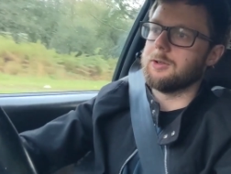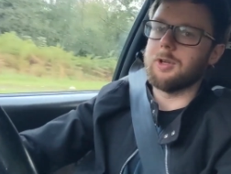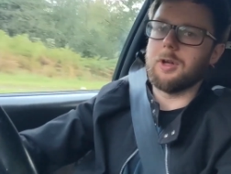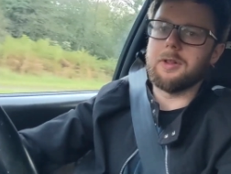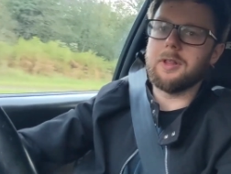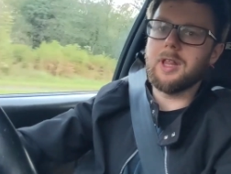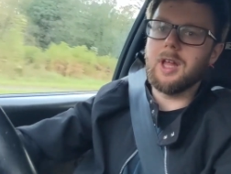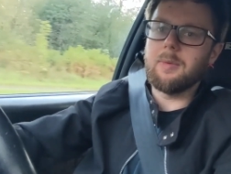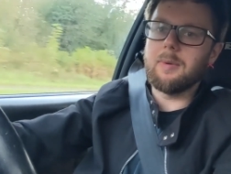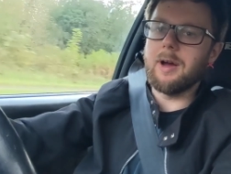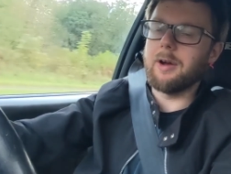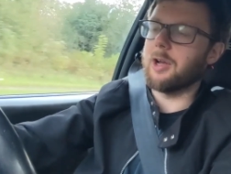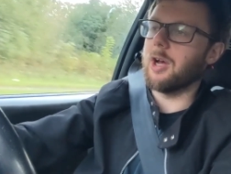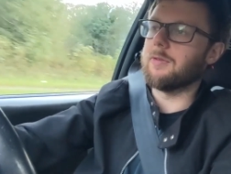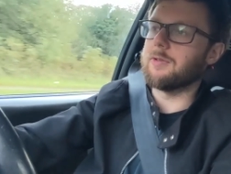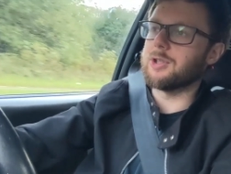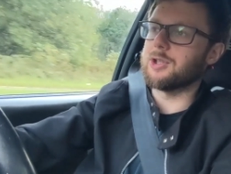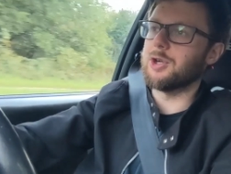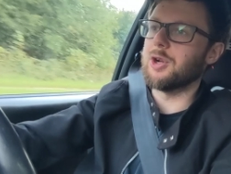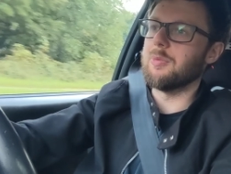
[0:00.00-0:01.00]
So I think that about
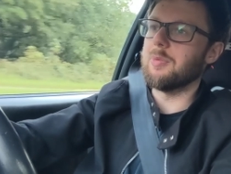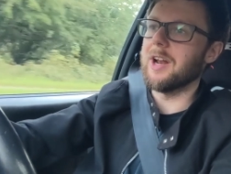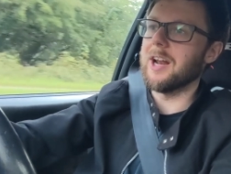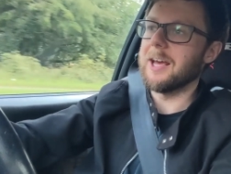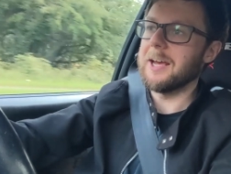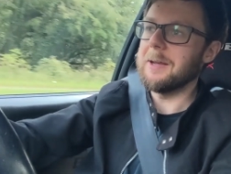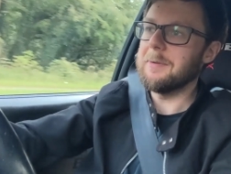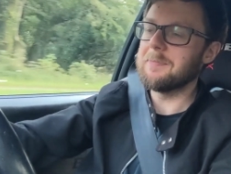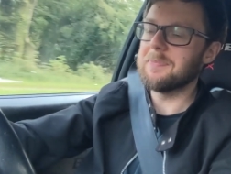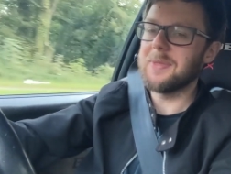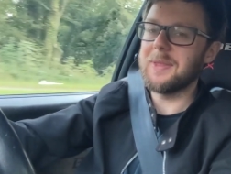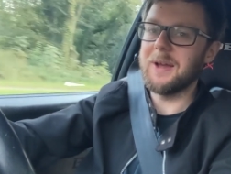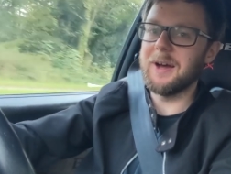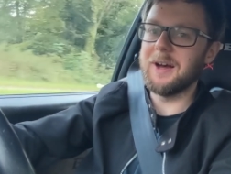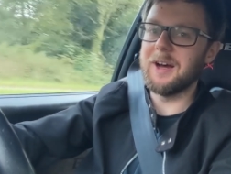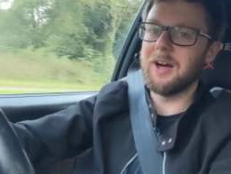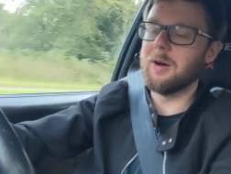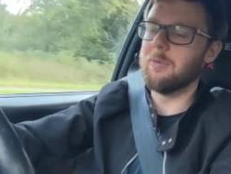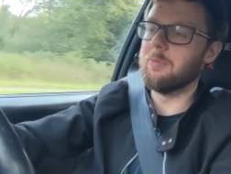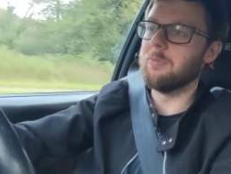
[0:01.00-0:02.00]
covers tunability.
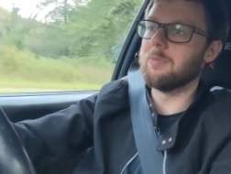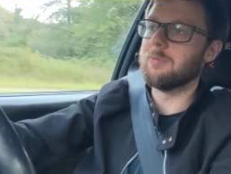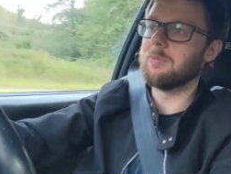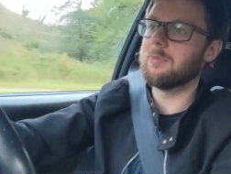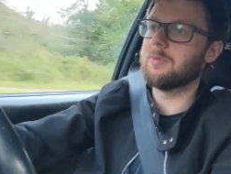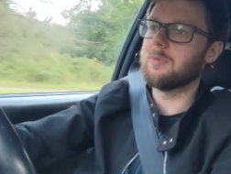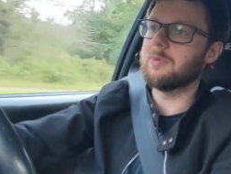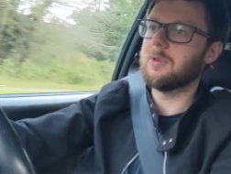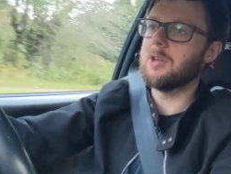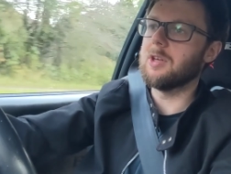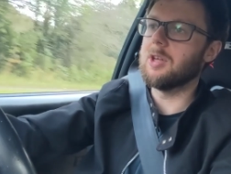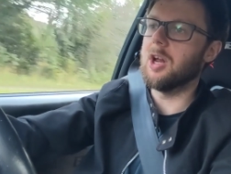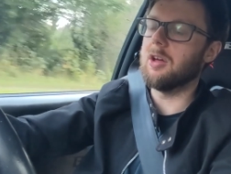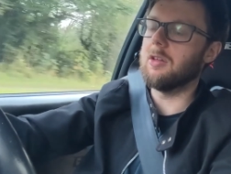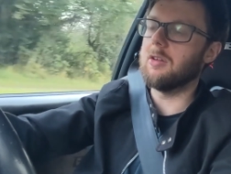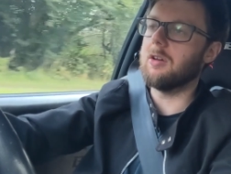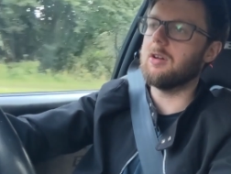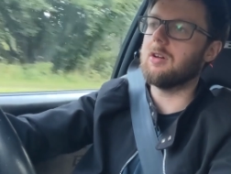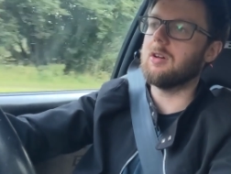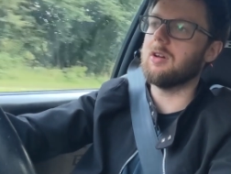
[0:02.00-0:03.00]
you
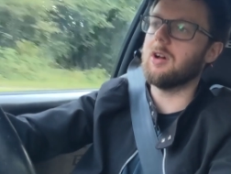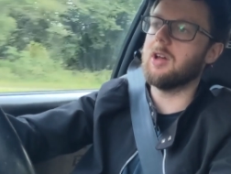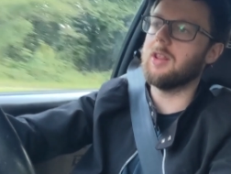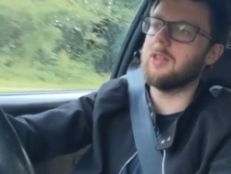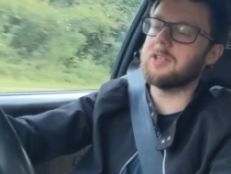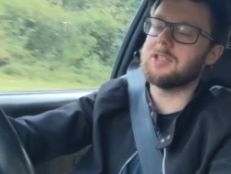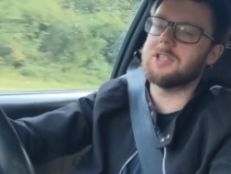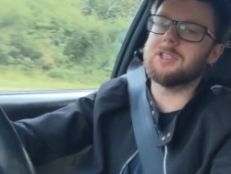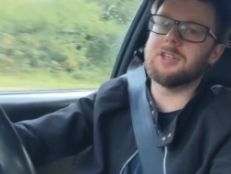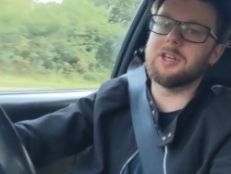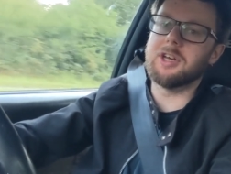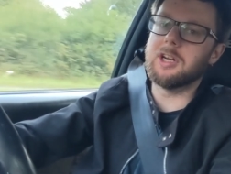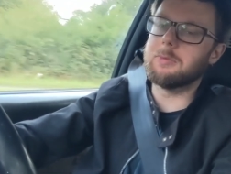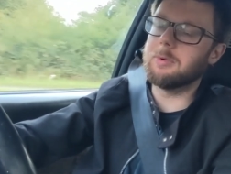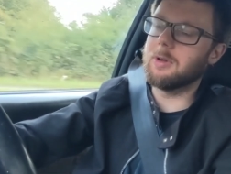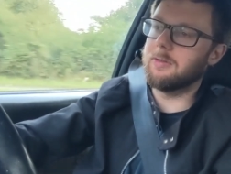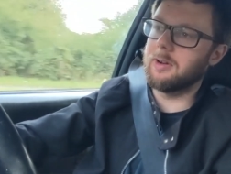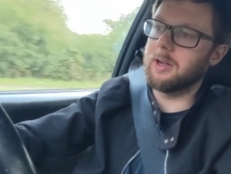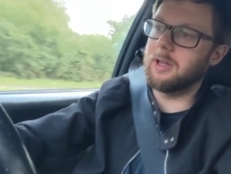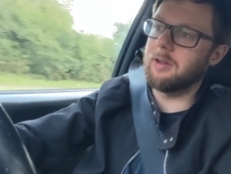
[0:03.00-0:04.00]
know, this isn't going to
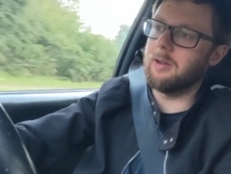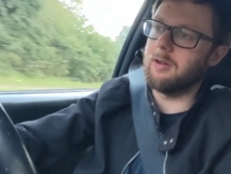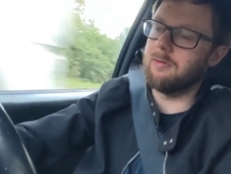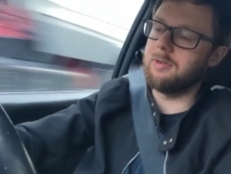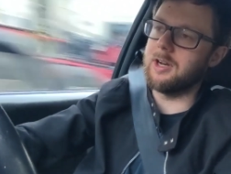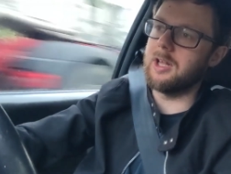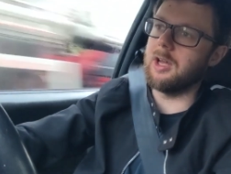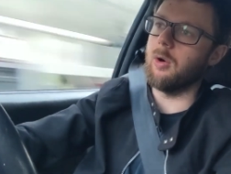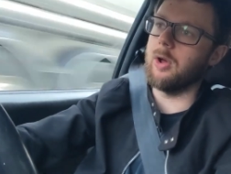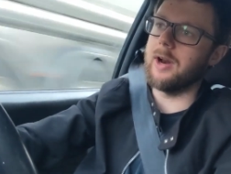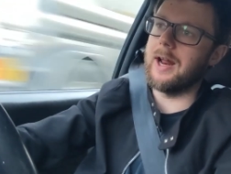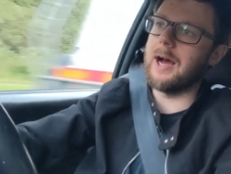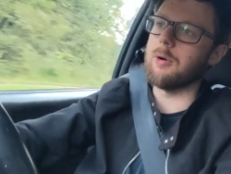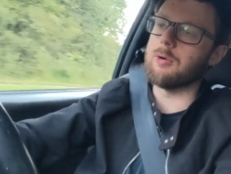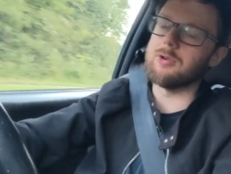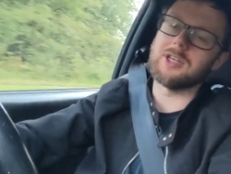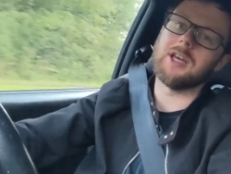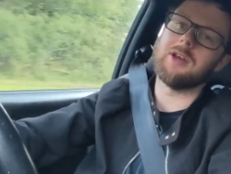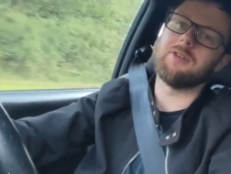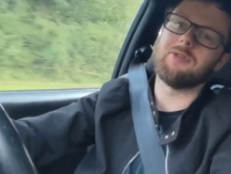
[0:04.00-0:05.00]
be a video on how
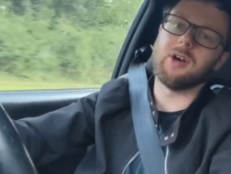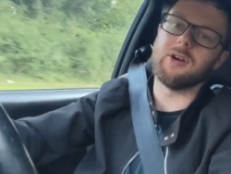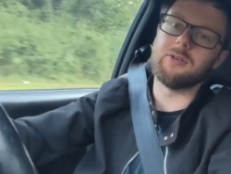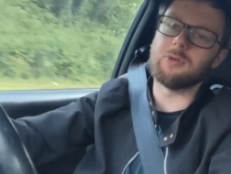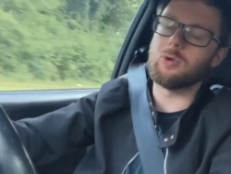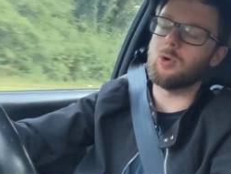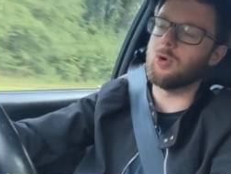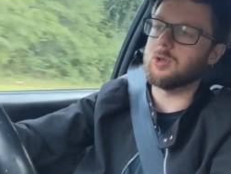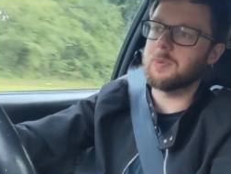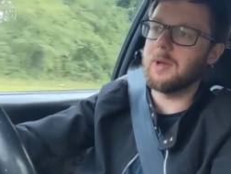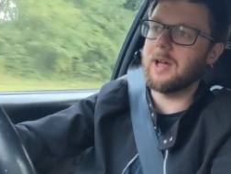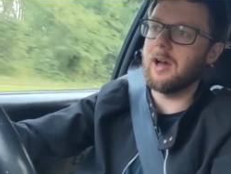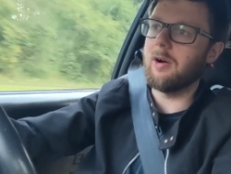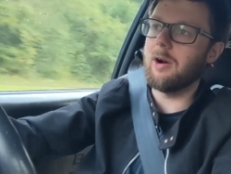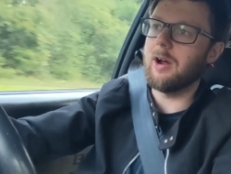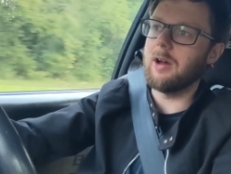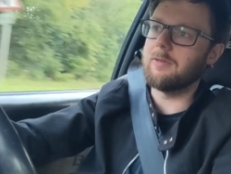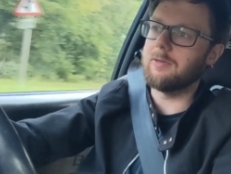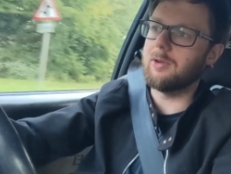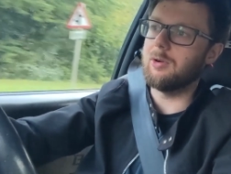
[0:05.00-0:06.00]
to get 500 horsepower
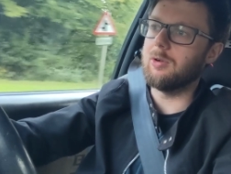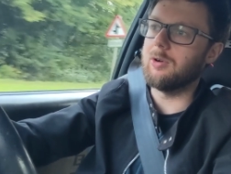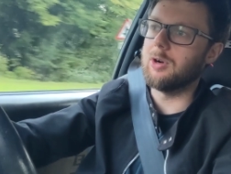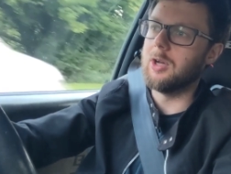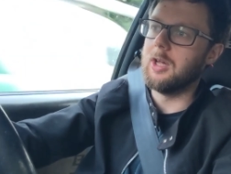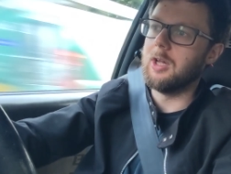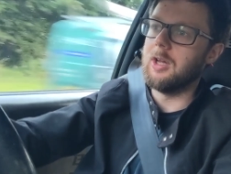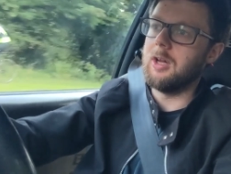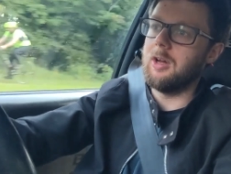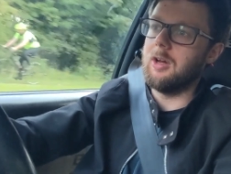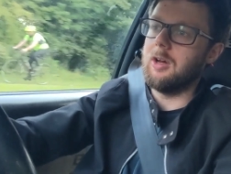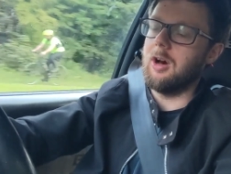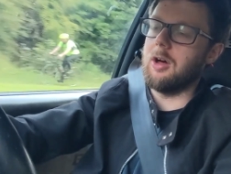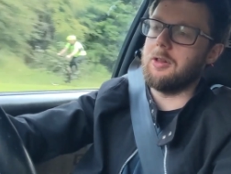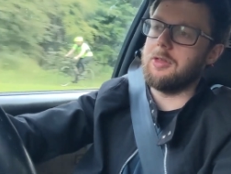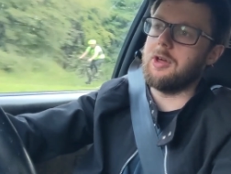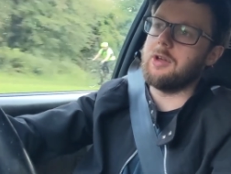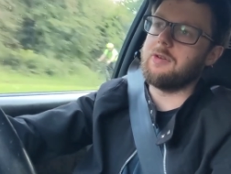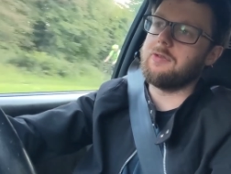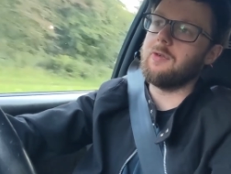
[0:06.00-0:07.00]
out of your
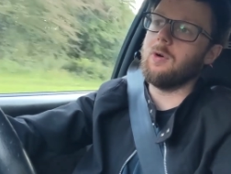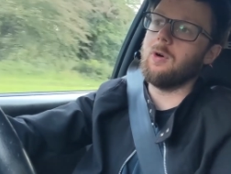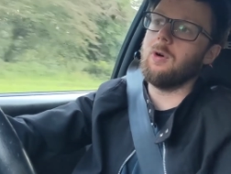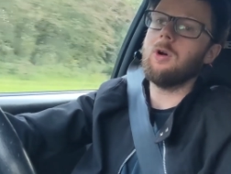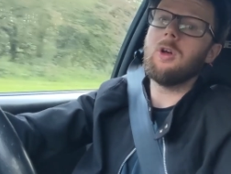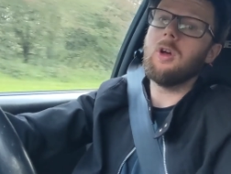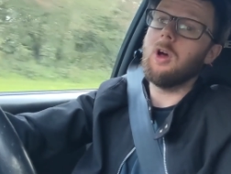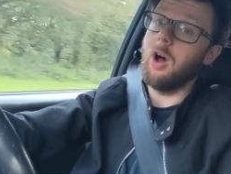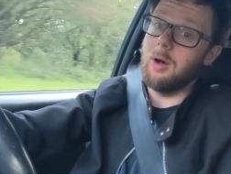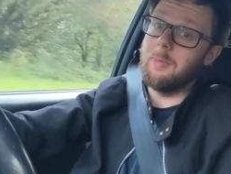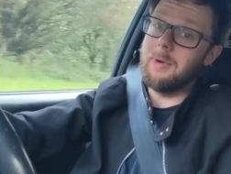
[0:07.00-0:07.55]
R34.